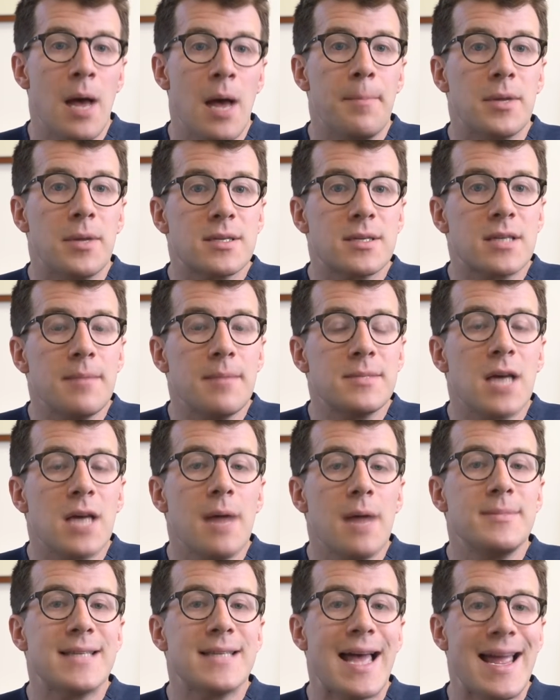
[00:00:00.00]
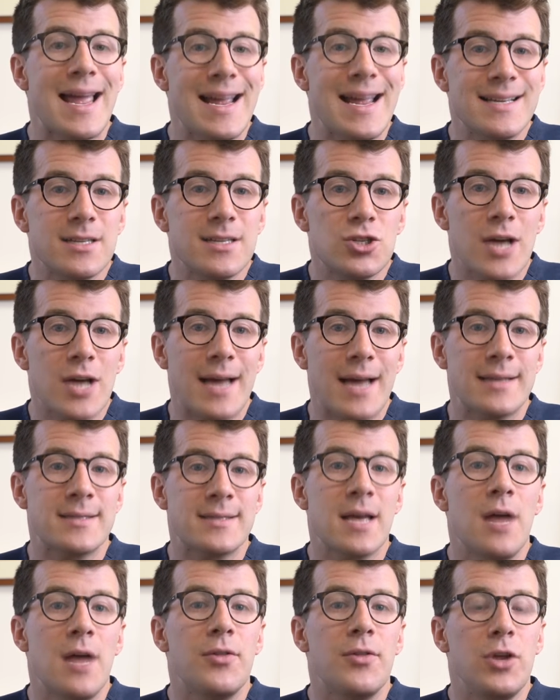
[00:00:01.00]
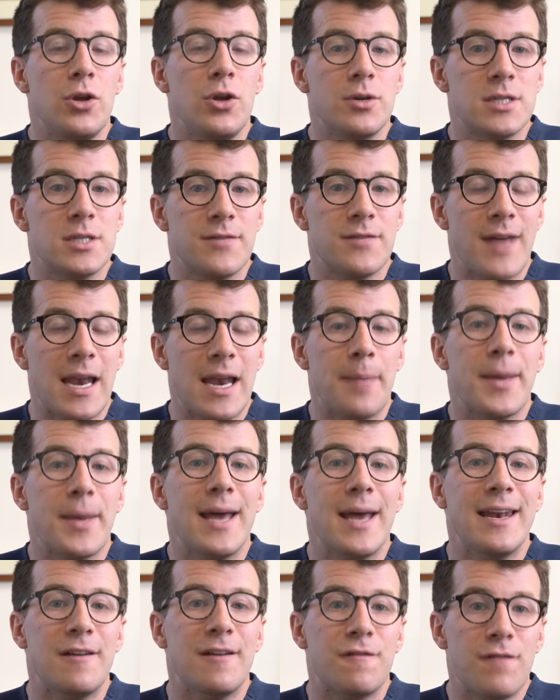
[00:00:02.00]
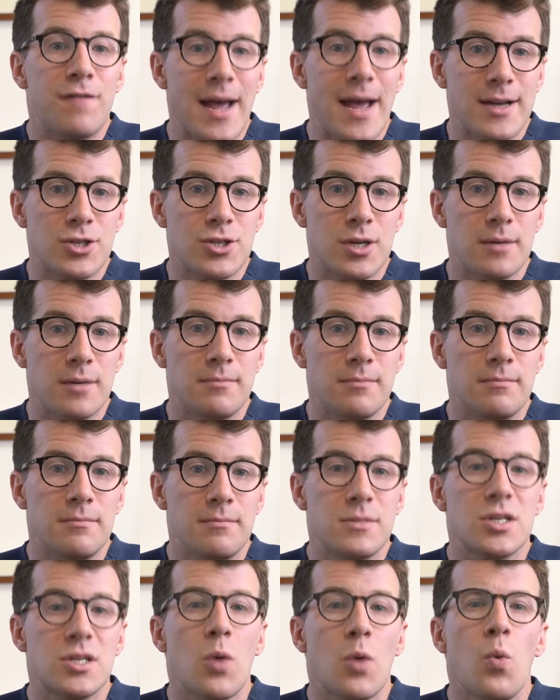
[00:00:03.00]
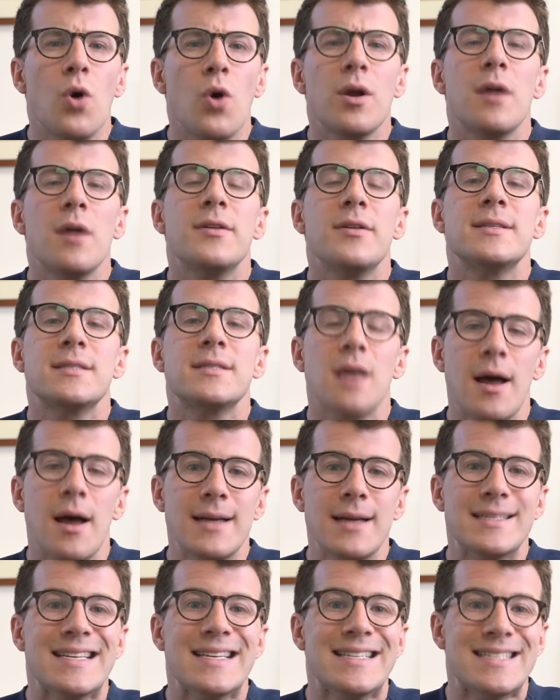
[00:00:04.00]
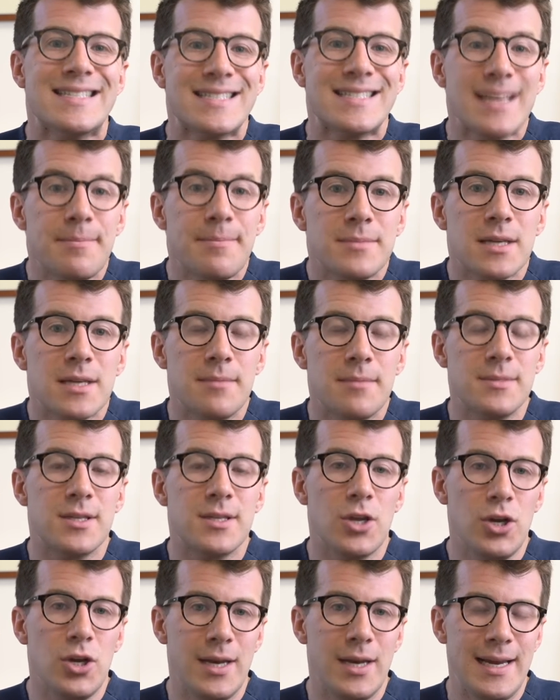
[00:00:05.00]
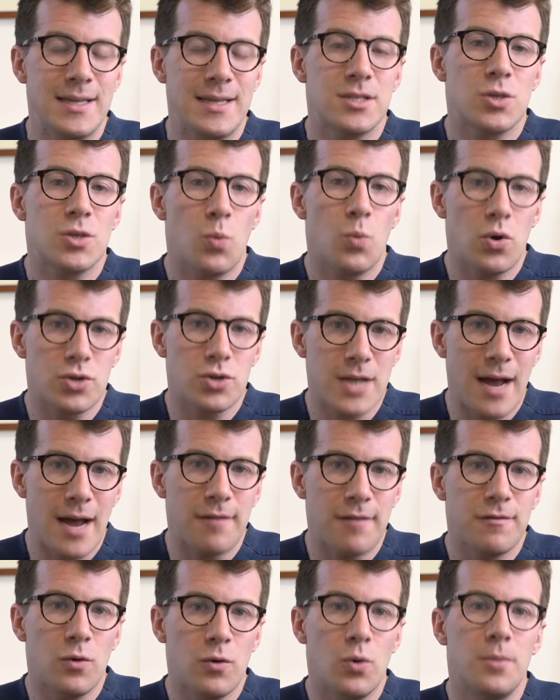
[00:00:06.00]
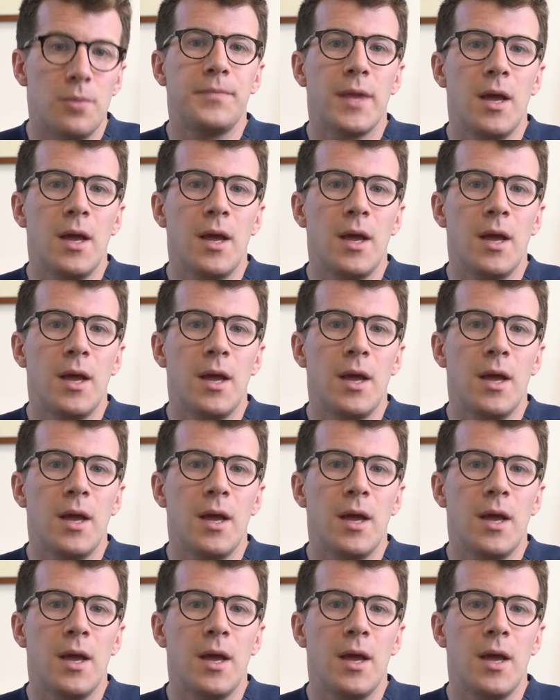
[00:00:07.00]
But sometimes there is a chance that you could develop an infection. So what are the signs and symptoms that you need to watch out for?